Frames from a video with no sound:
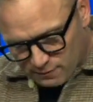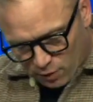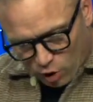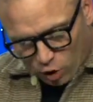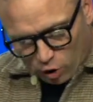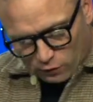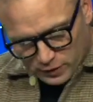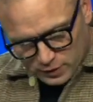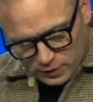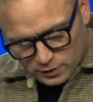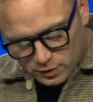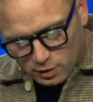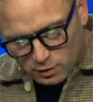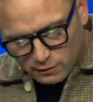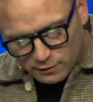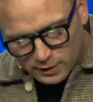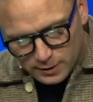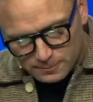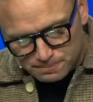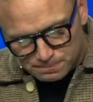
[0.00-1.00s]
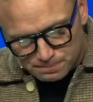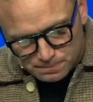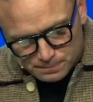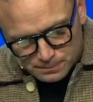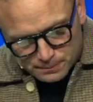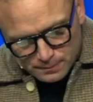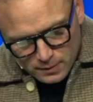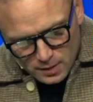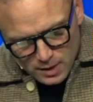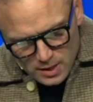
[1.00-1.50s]
involved in serving.
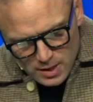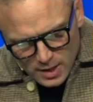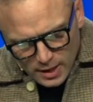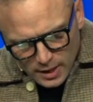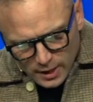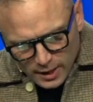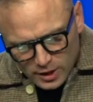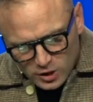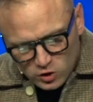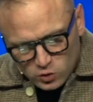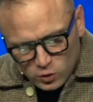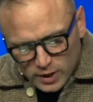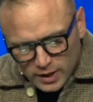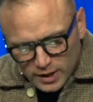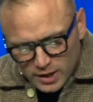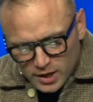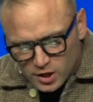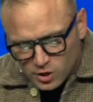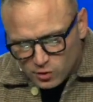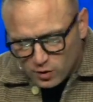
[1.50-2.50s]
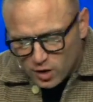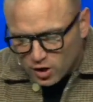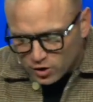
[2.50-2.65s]
Here's what I know.